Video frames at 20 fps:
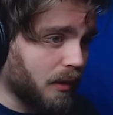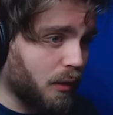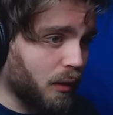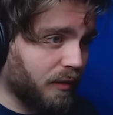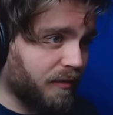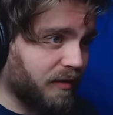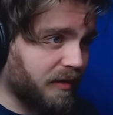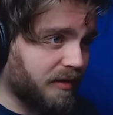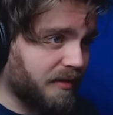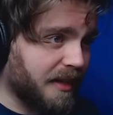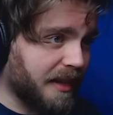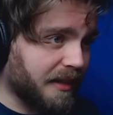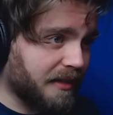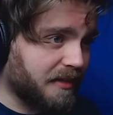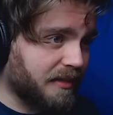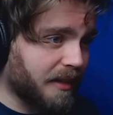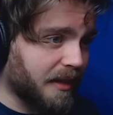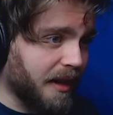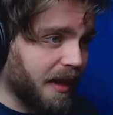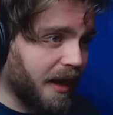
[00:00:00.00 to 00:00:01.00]
look for
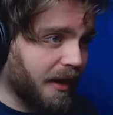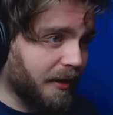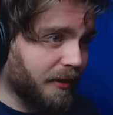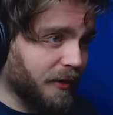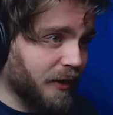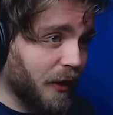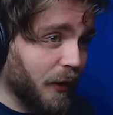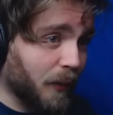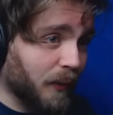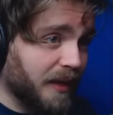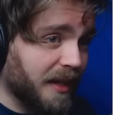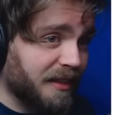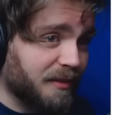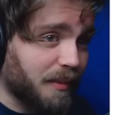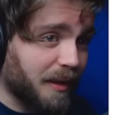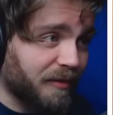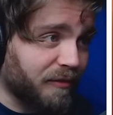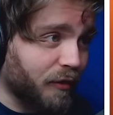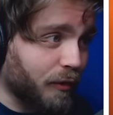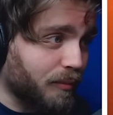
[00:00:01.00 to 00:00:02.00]
sticks. I don't know. There's
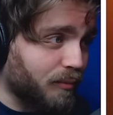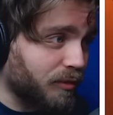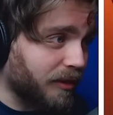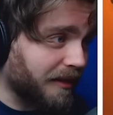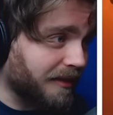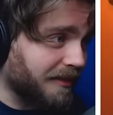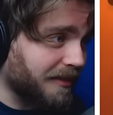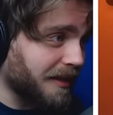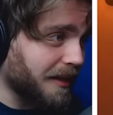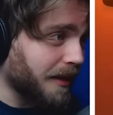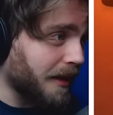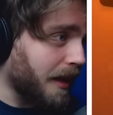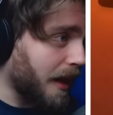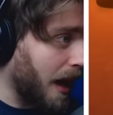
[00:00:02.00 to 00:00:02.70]
my footprints.